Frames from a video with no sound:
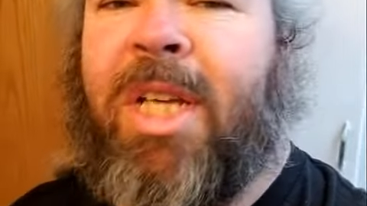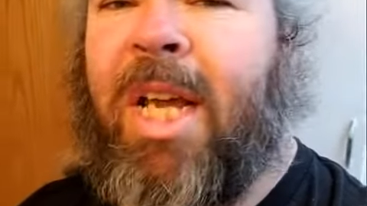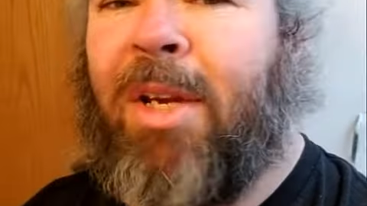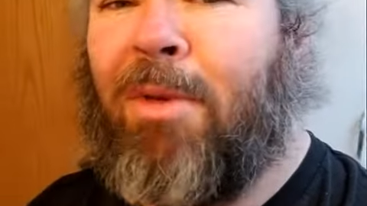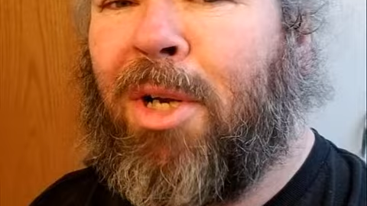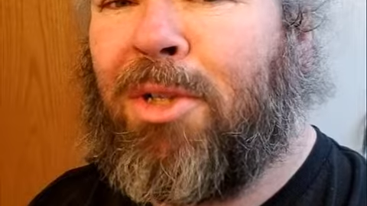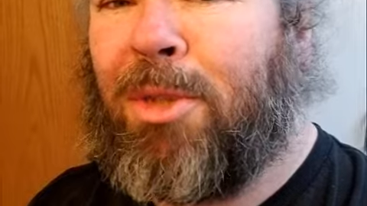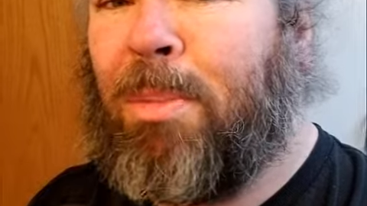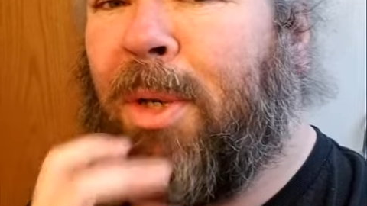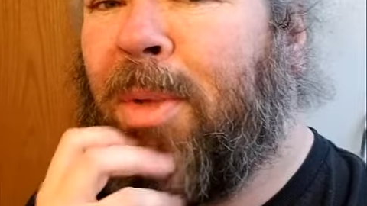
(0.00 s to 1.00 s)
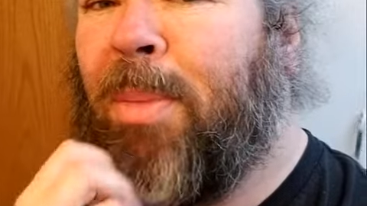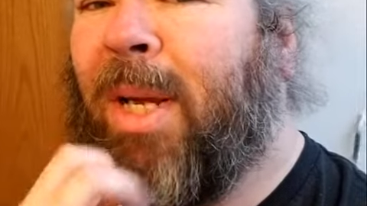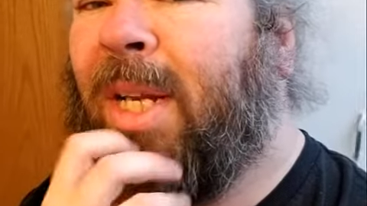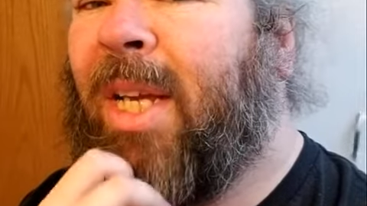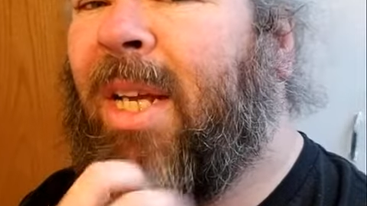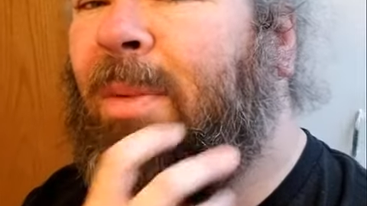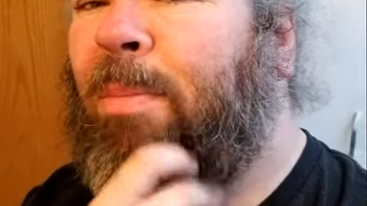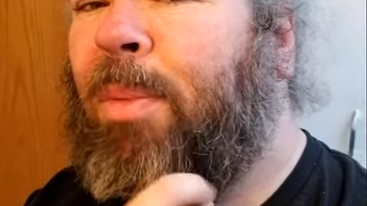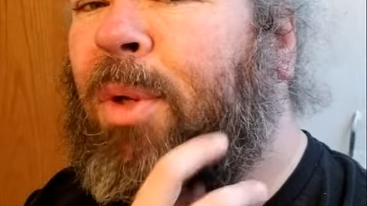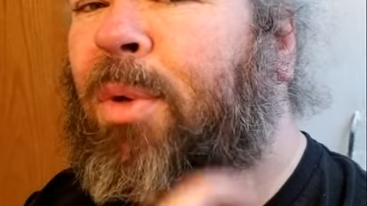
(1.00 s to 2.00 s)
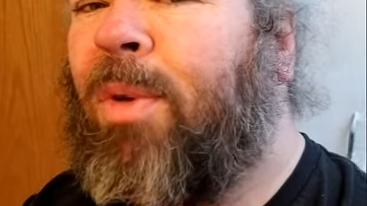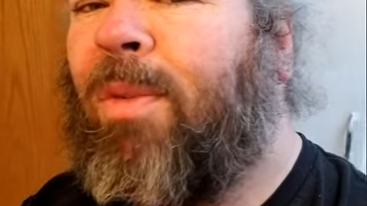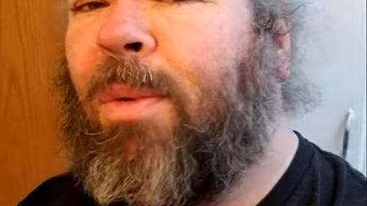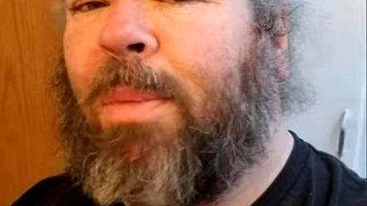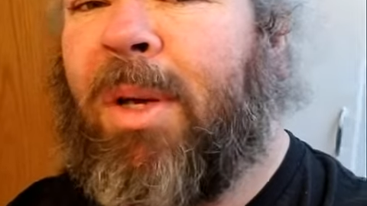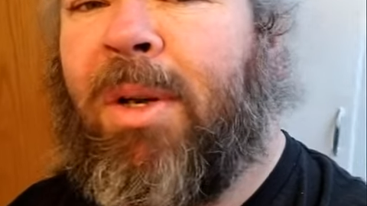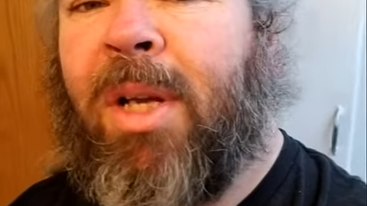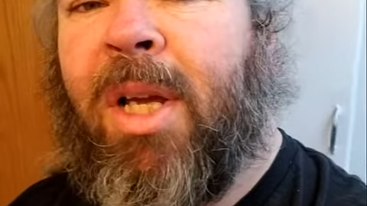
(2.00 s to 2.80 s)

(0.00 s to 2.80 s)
Kenny Rogers beard, man. He had a beautiful beard,